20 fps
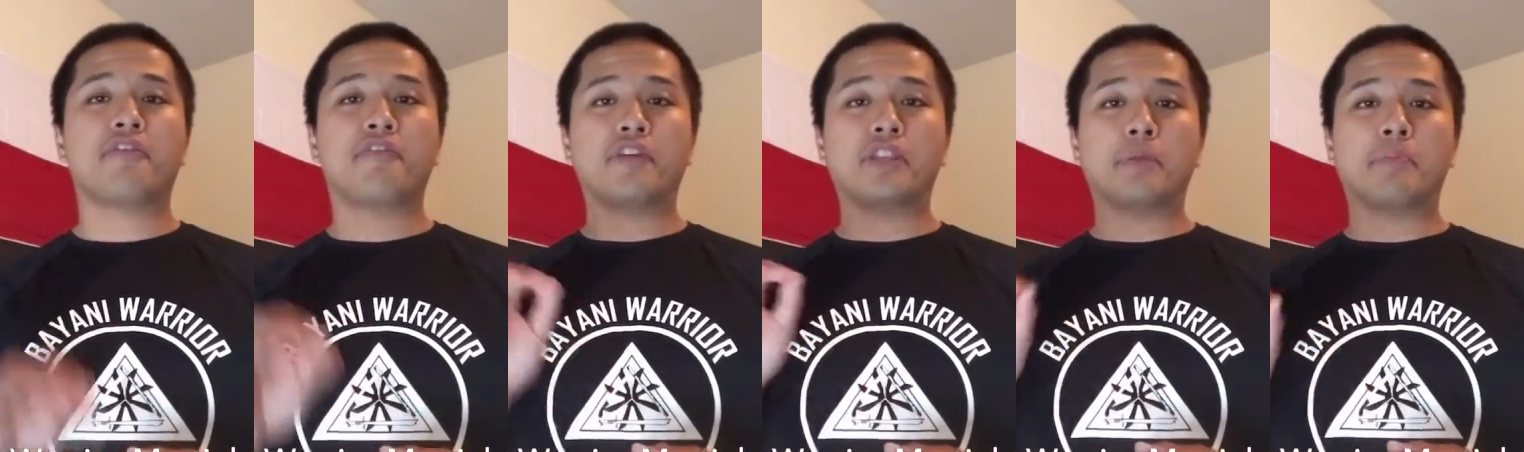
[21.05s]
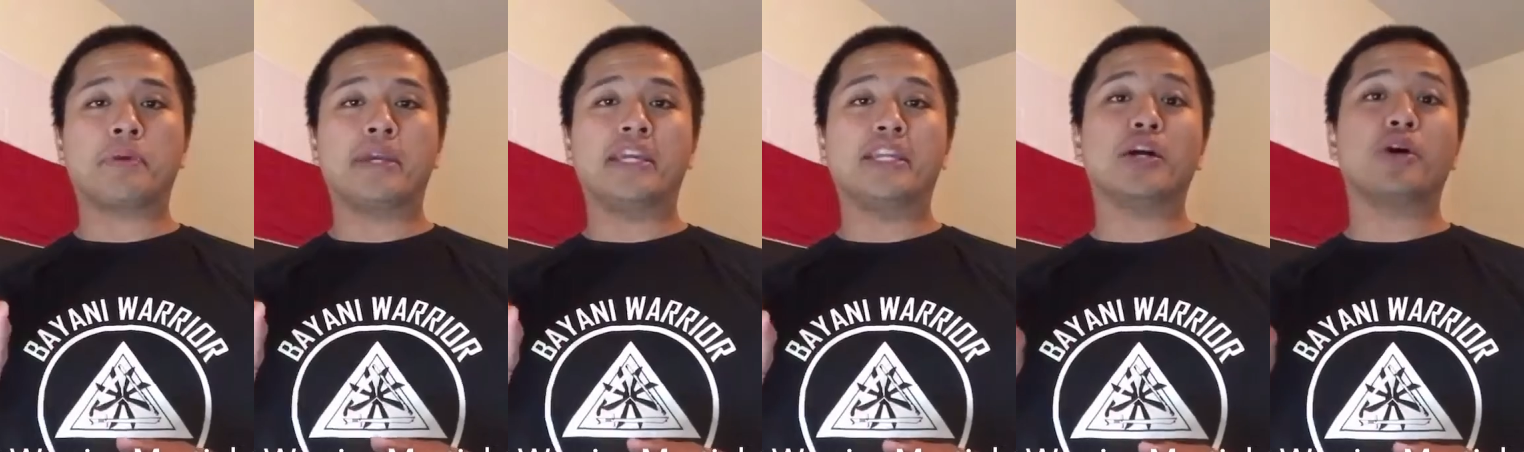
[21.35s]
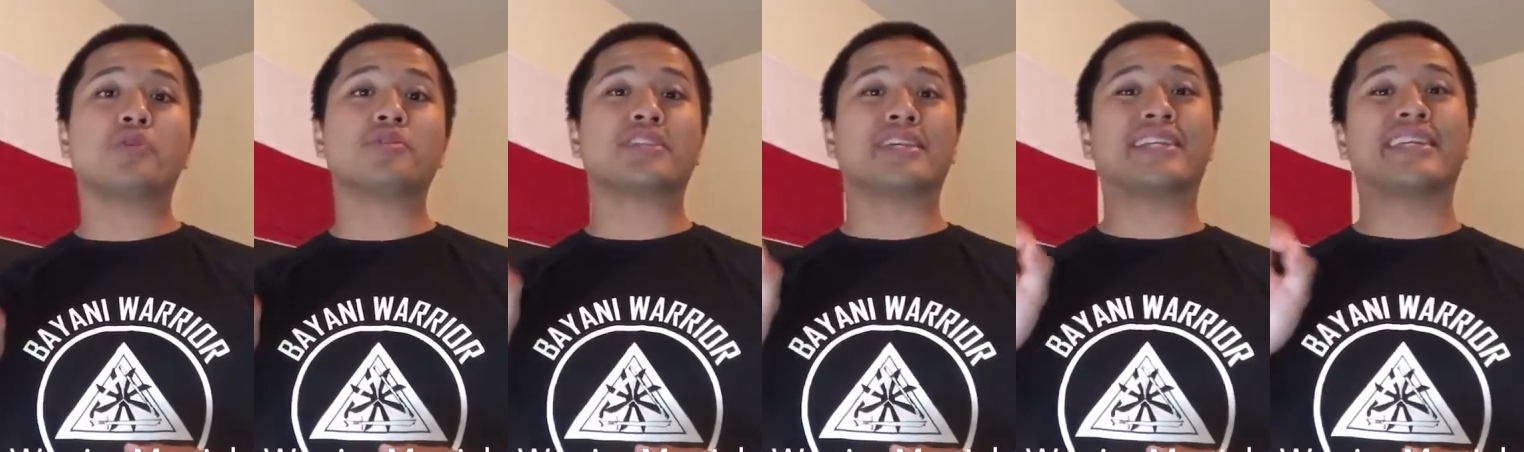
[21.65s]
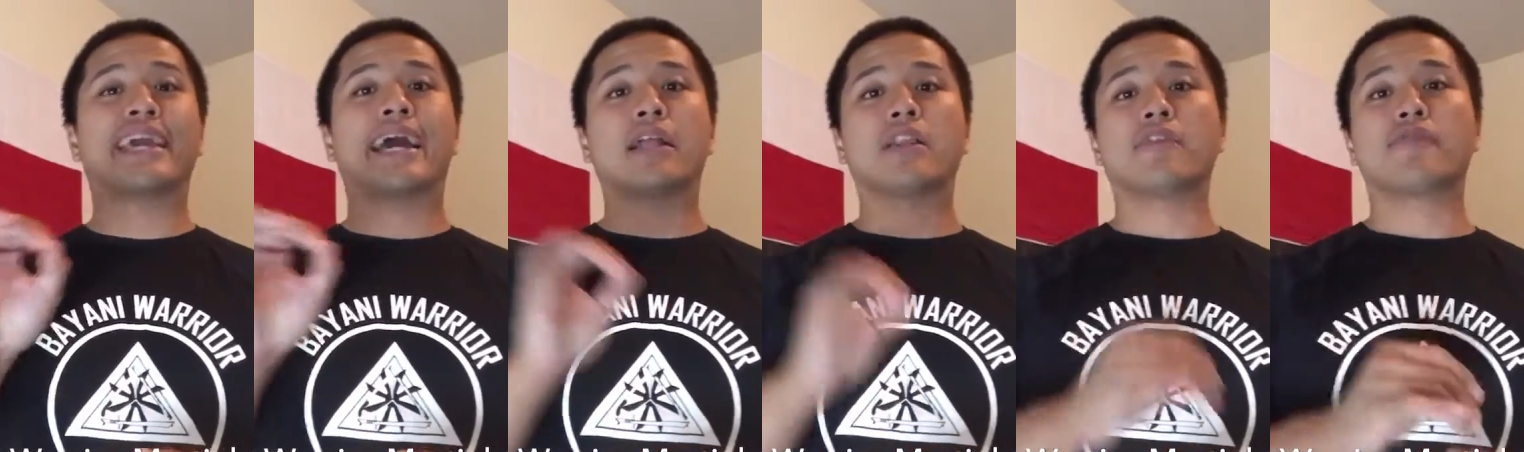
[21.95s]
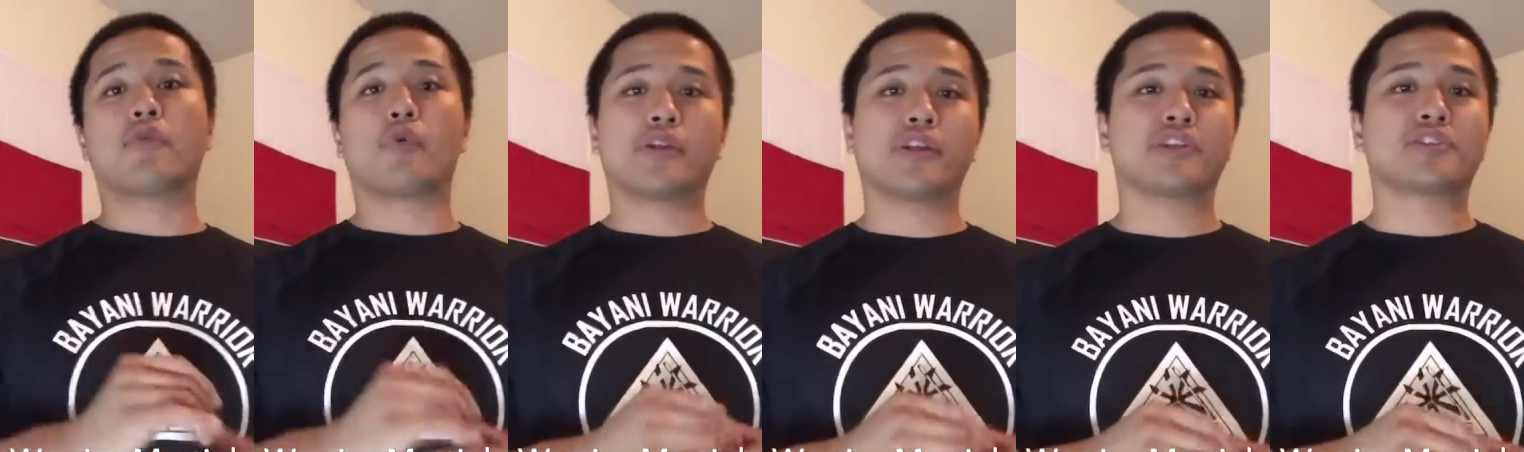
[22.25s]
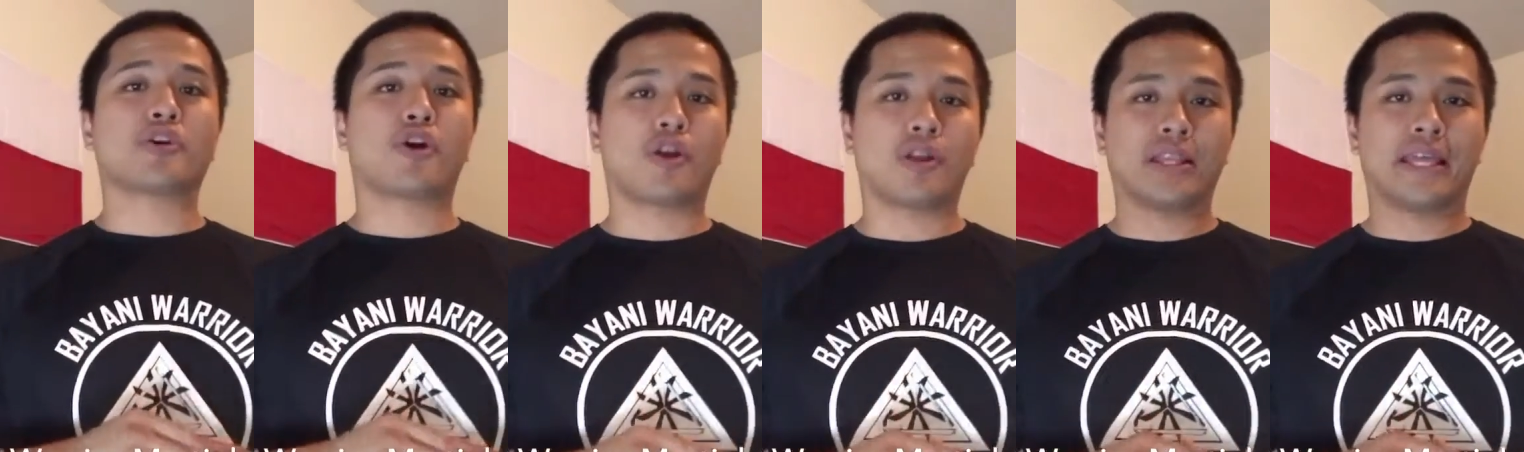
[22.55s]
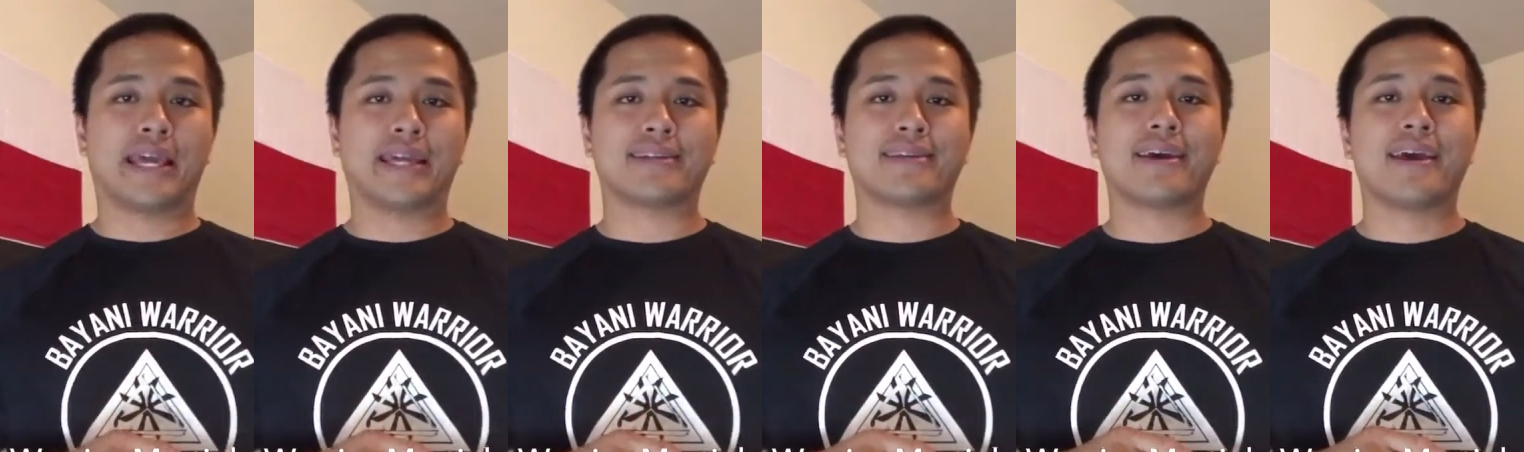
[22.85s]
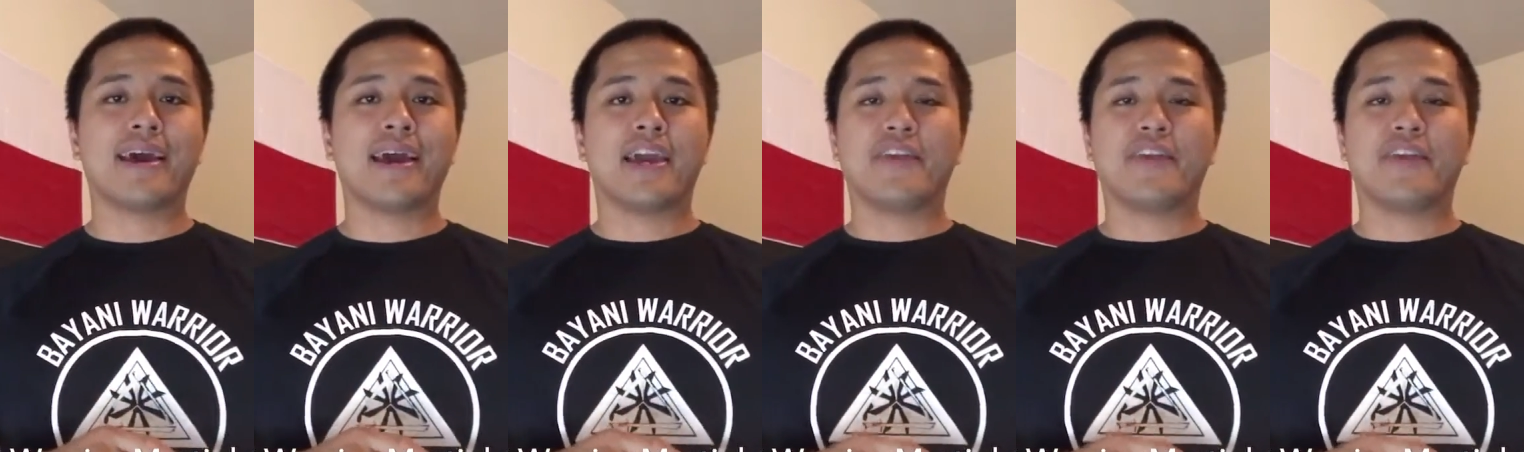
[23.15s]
Filipinos in California's Heartland.